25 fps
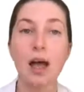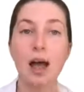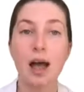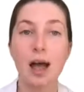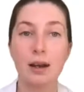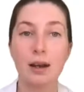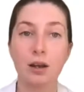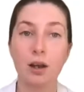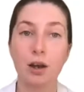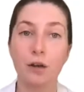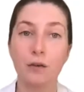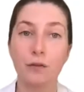
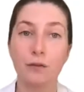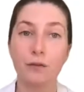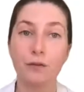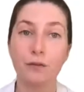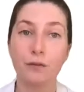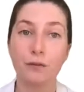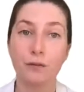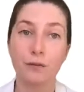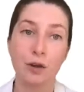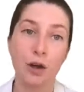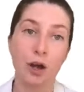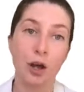and
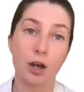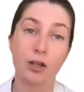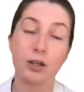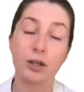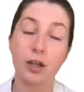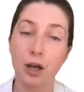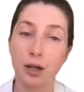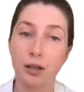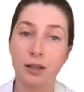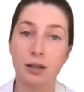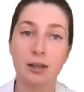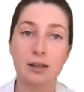her
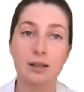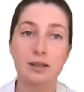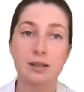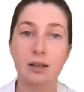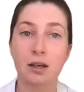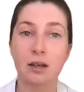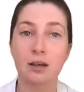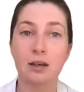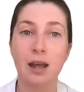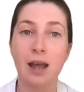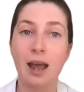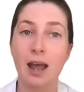youngest
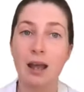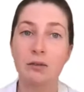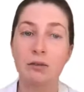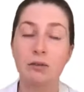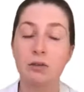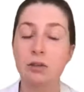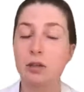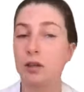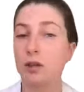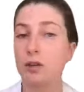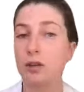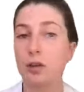son
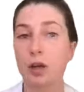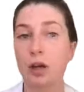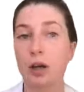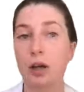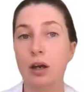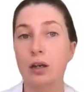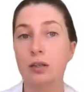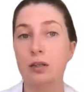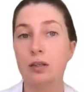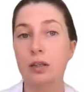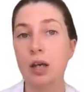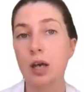Henry
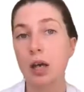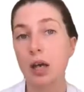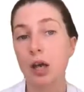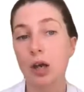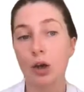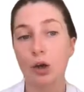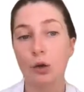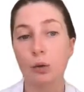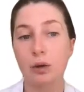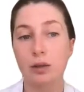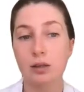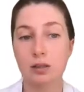III,
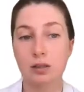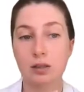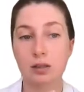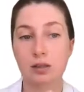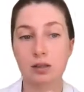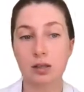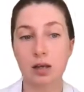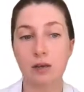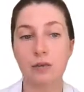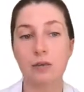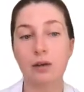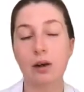who is the
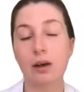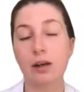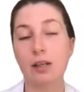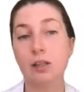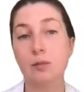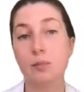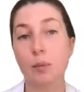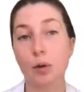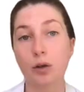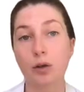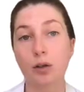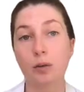son that I
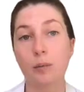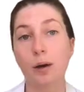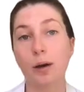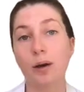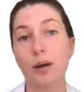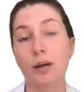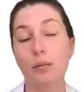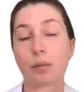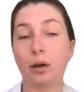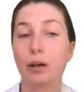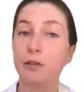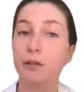spoke
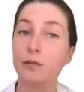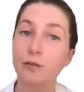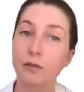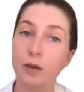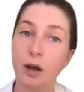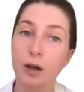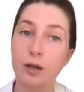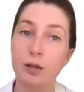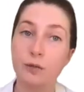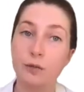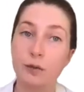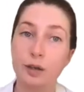about in my
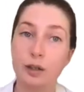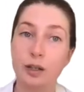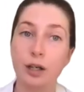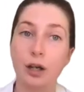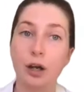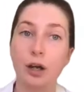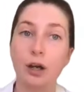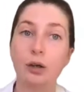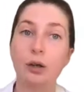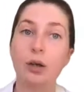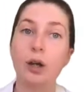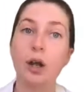first
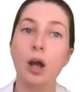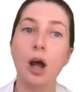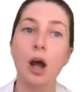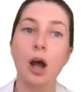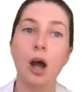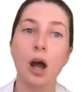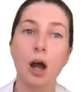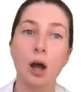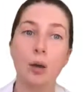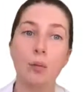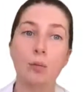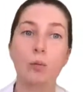video,
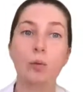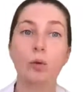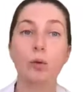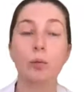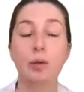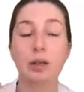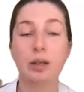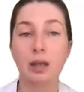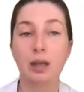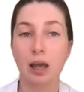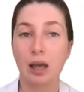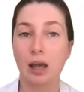will
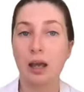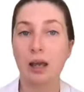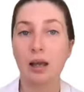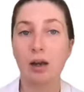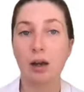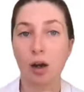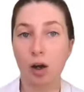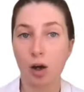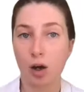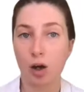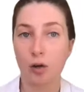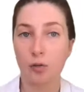be
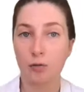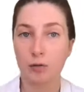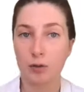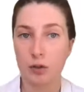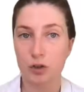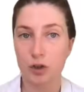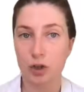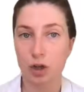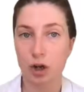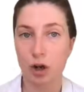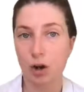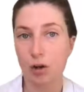king after
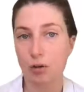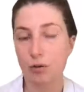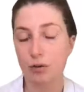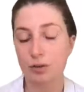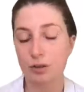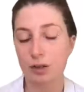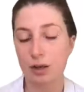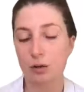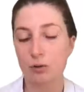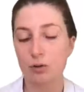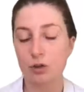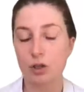Charles.
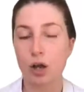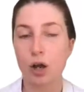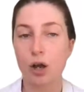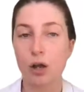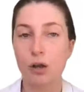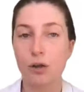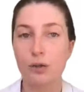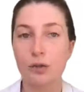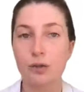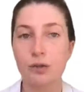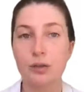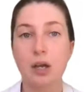Now,
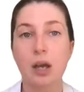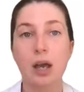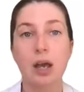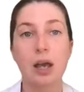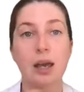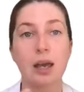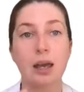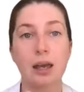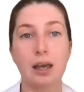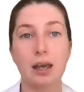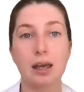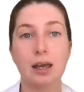Charles
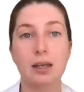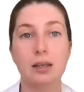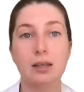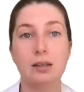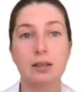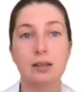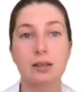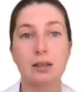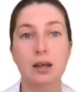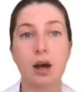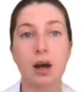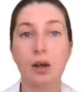
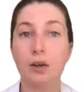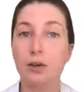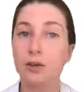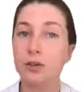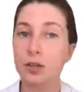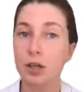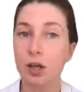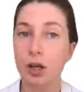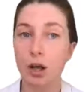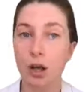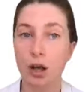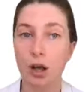is
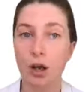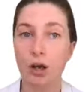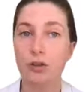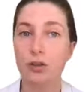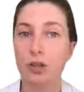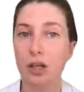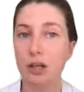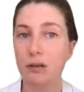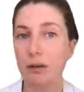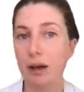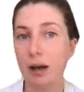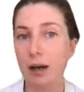under her
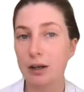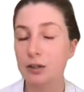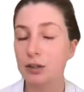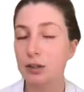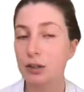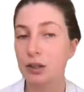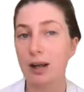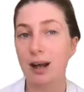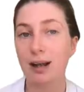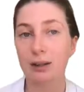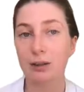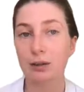
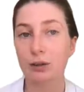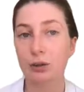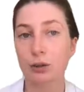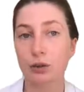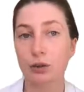direction and